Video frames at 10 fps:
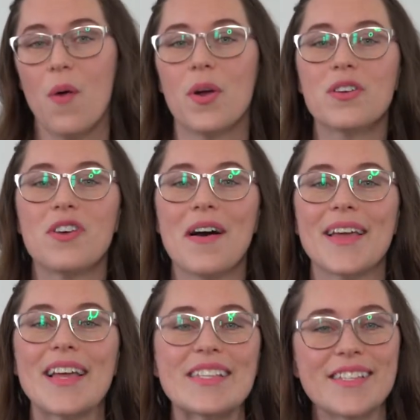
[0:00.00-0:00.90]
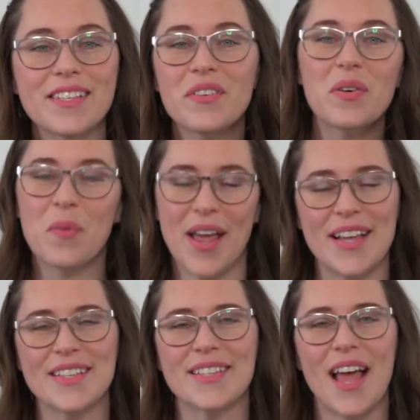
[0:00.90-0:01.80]
We are talking zero
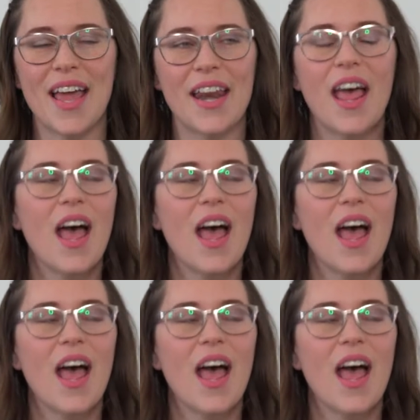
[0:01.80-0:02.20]
waste, and